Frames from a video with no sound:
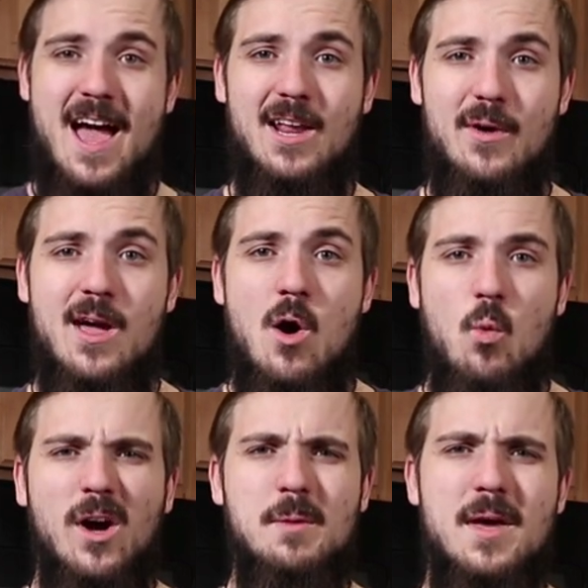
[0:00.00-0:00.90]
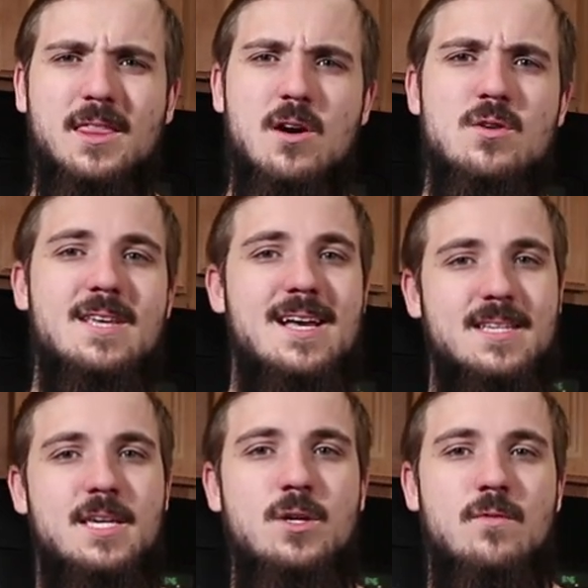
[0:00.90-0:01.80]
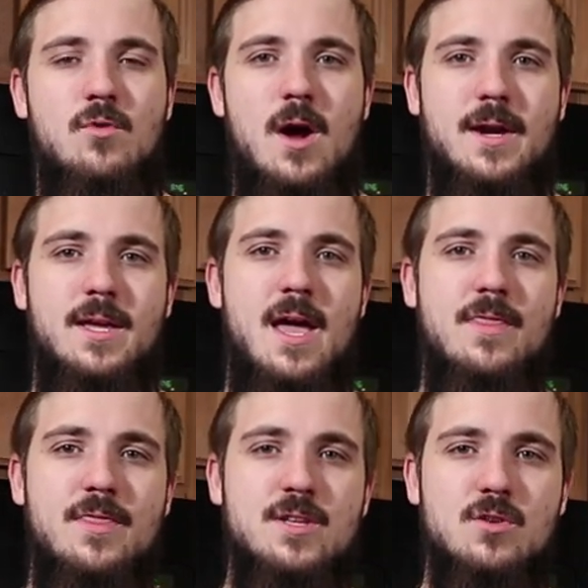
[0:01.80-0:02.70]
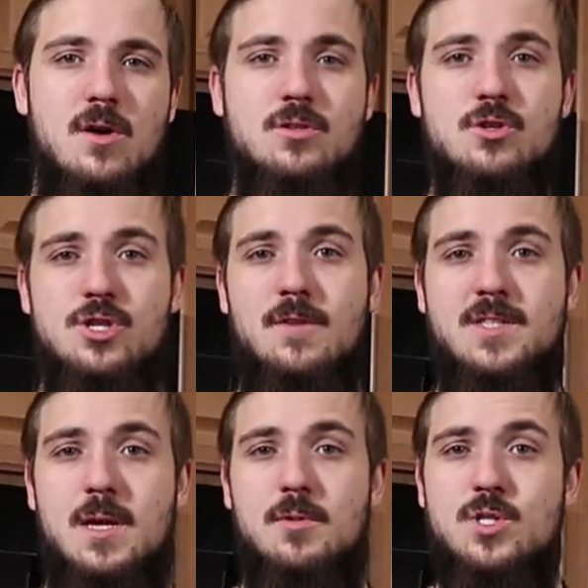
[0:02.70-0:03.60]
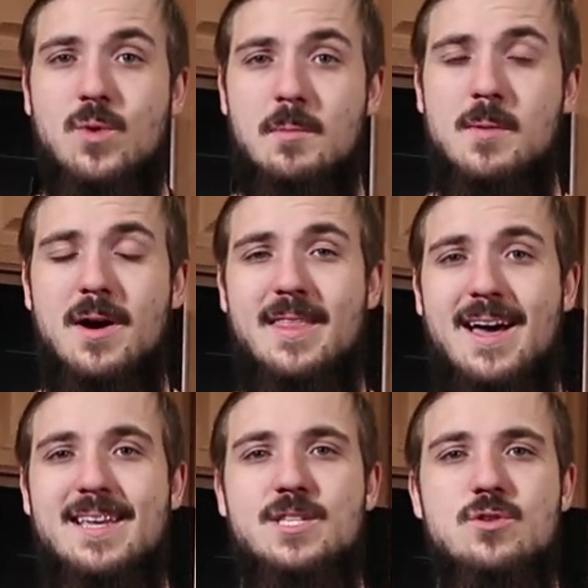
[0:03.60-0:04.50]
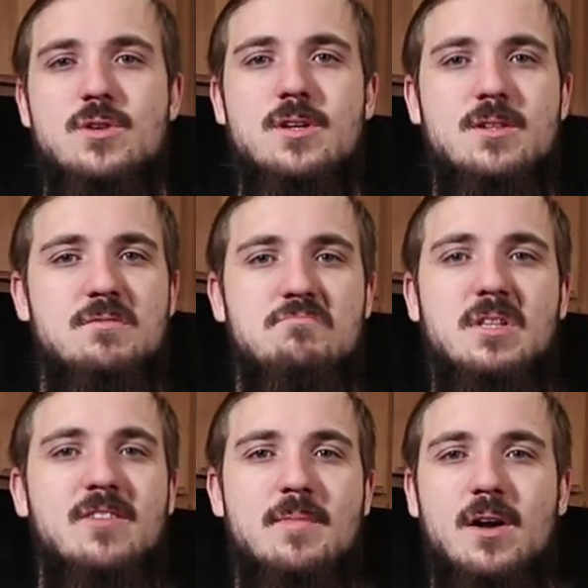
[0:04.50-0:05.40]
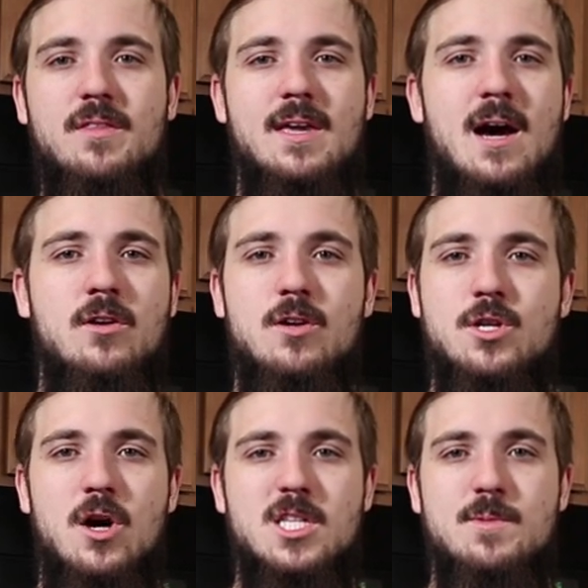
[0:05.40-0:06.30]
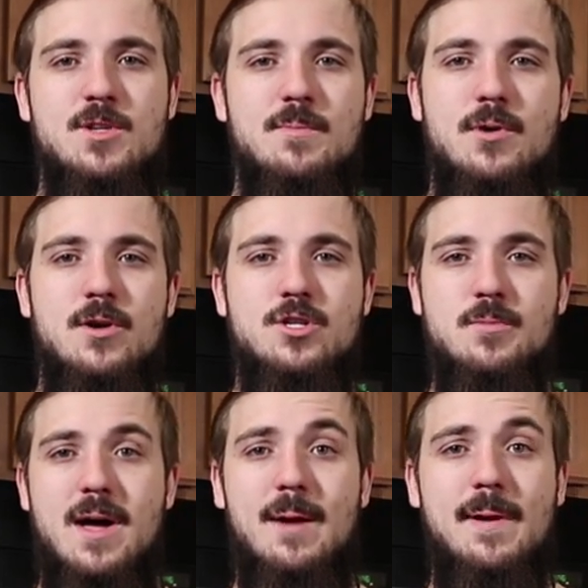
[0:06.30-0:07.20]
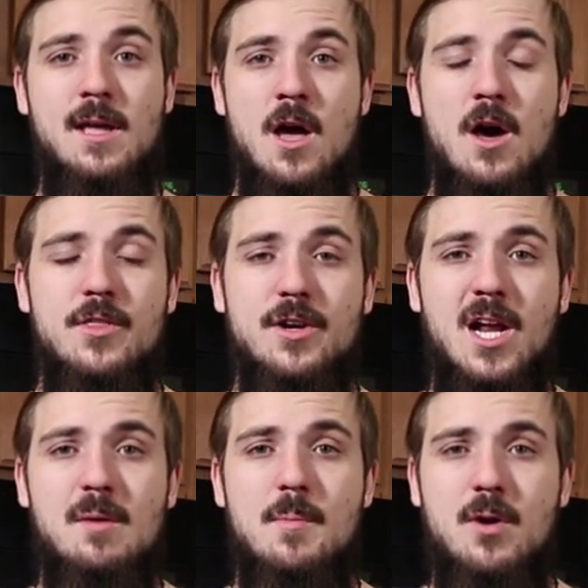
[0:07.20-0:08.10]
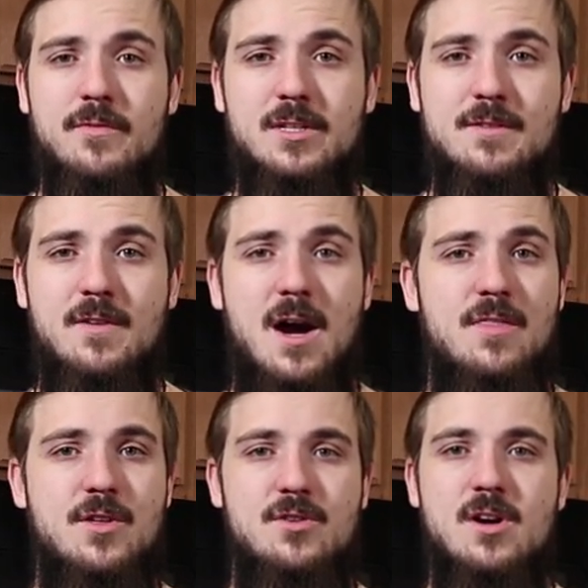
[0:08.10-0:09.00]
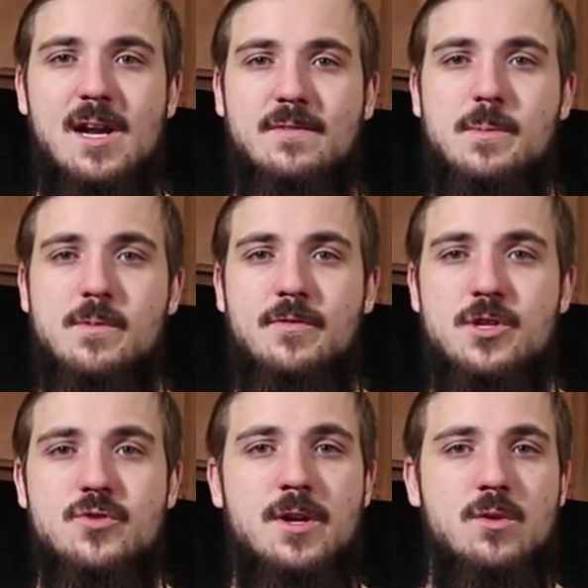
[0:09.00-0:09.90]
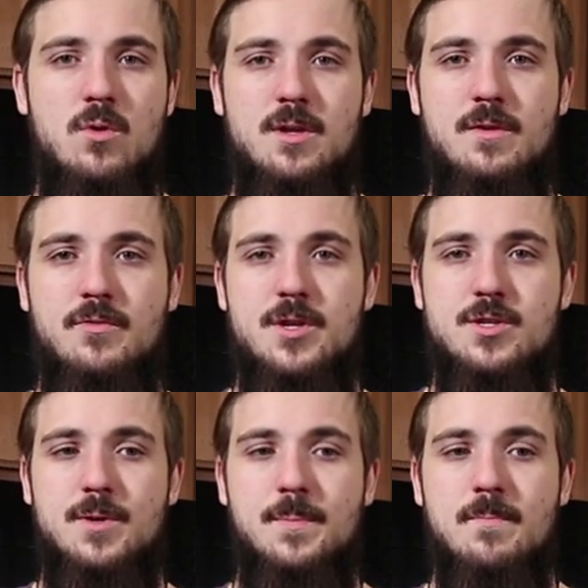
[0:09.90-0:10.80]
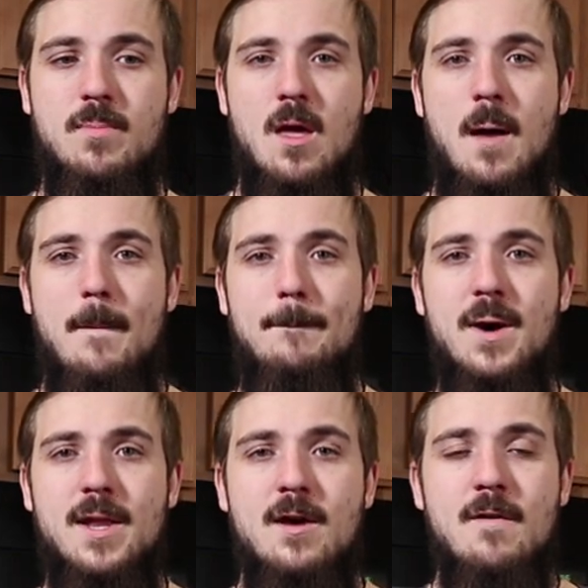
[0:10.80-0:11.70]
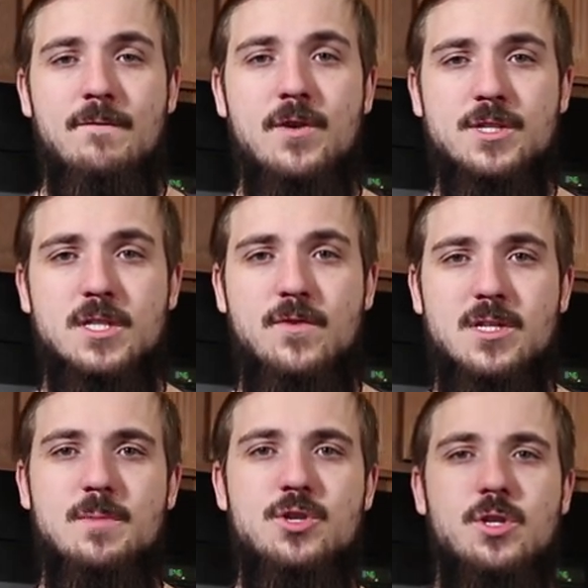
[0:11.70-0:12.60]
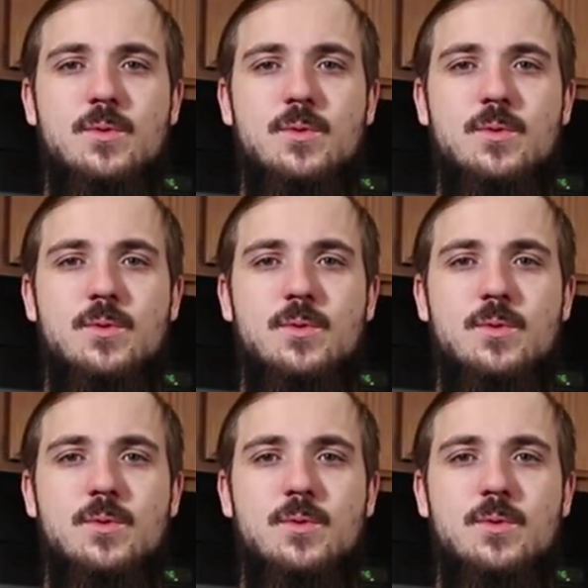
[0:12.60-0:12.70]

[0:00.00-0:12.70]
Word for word: Anyway, we're gonna make those as a keto variety, and these are also shelf stable. So what I mean by that is you can leave them out on the counter, toss them in your purse or backpack. They're gonna be perfectly fine. They do not have to be refrigerated or in the freezer. But first things first, let me